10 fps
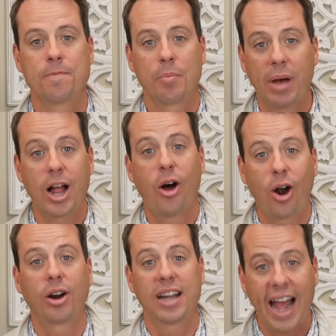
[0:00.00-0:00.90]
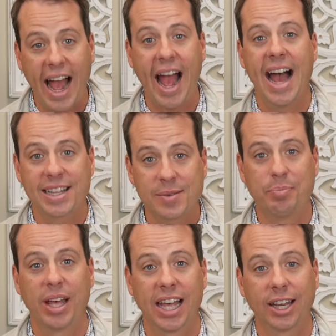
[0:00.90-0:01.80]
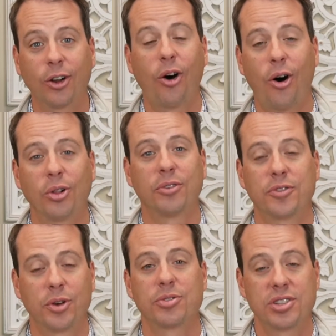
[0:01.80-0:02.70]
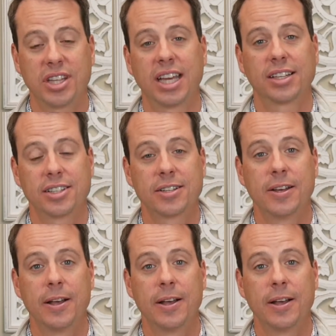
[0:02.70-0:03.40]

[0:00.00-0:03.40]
My heart has been all of those things.